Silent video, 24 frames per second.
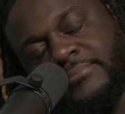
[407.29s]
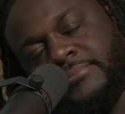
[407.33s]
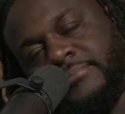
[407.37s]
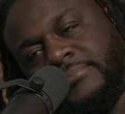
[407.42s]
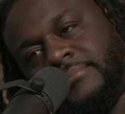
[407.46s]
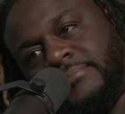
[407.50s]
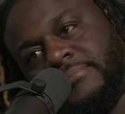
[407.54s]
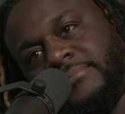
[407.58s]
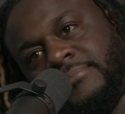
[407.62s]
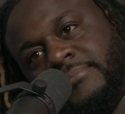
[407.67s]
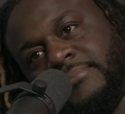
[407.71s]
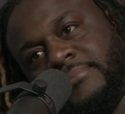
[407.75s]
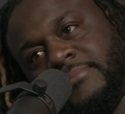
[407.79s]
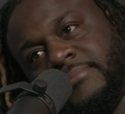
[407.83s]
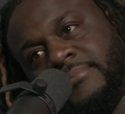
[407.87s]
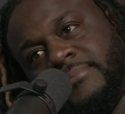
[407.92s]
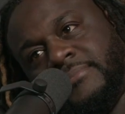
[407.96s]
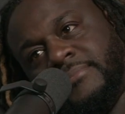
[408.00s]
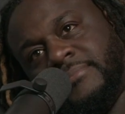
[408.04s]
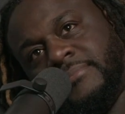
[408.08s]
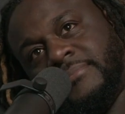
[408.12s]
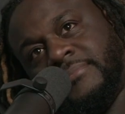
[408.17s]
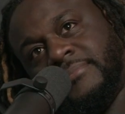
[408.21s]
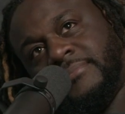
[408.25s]
my aisle.
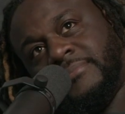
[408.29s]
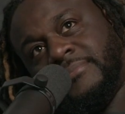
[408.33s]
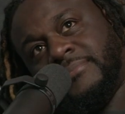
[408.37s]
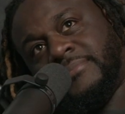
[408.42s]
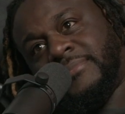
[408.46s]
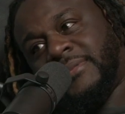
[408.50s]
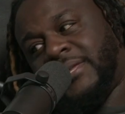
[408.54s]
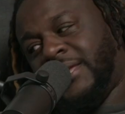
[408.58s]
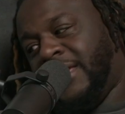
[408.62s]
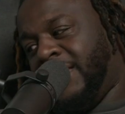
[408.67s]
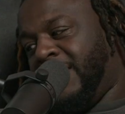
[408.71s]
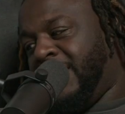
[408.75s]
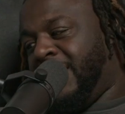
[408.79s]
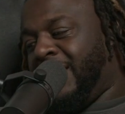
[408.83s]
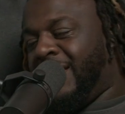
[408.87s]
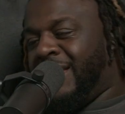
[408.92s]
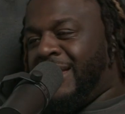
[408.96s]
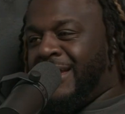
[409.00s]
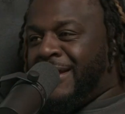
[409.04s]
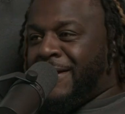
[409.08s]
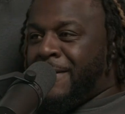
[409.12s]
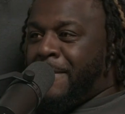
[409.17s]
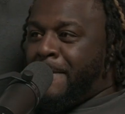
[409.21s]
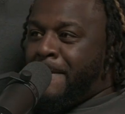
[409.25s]
But
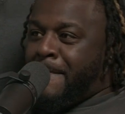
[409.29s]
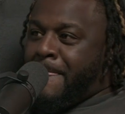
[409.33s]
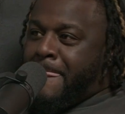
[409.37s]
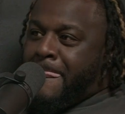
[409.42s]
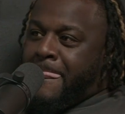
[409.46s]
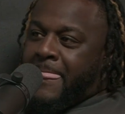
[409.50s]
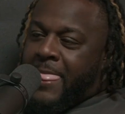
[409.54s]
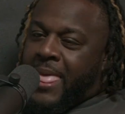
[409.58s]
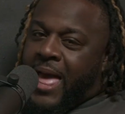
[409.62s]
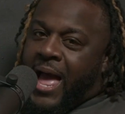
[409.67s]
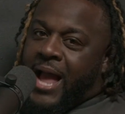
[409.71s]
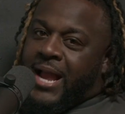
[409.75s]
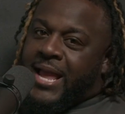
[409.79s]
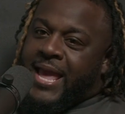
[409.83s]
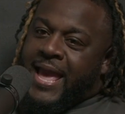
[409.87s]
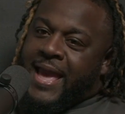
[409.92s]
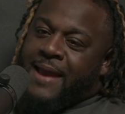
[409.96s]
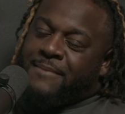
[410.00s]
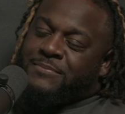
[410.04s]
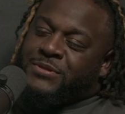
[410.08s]
continue. I came